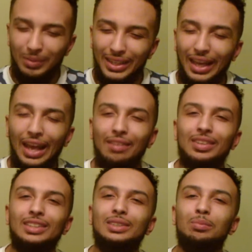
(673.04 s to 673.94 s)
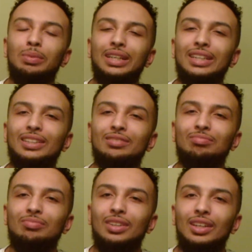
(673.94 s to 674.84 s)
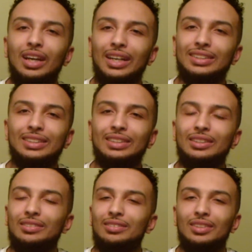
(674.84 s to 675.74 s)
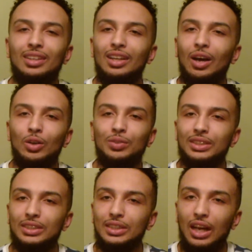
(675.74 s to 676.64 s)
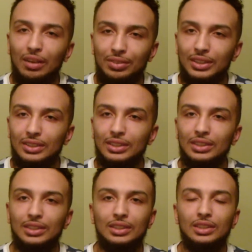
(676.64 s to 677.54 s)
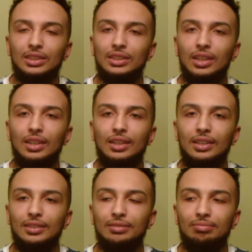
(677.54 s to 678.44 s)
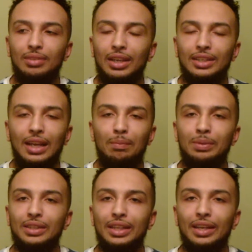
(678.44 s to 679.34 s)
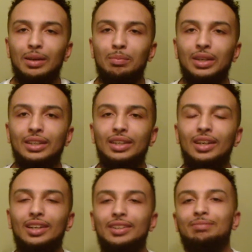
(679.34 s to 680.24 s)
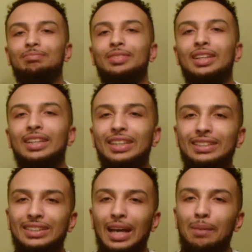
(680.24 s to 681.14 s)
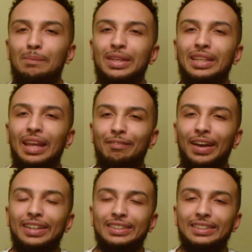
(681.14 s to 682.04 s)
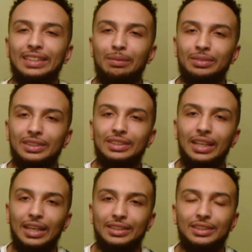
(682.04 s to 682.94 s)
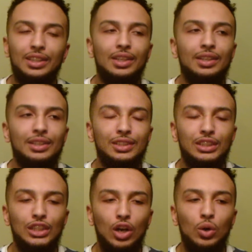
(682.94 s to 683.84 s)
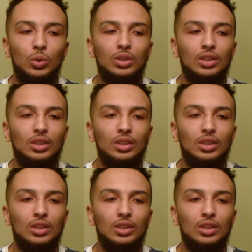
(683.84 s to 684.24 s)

they haven't been, I guess, I don't know if it's his confidence has just not been there, but he's not been finding the same success. So,